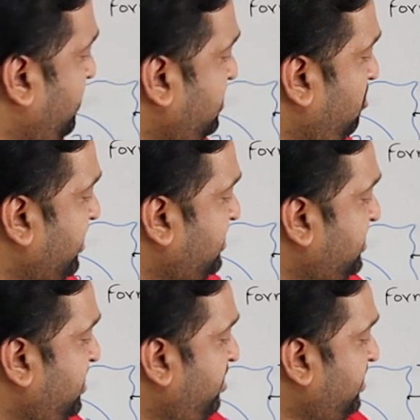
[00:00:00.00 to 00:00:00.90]
Nb0,
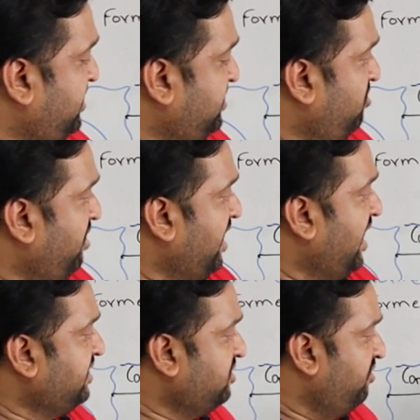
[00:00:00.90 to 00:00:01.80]
Nc0, Nd0,
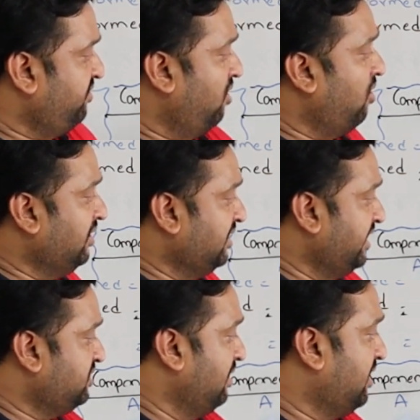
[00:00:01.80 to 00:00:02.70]
Ni0, if you, all the
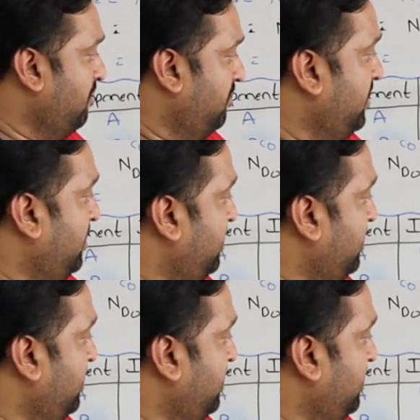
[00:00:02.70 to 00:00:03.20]
things will come.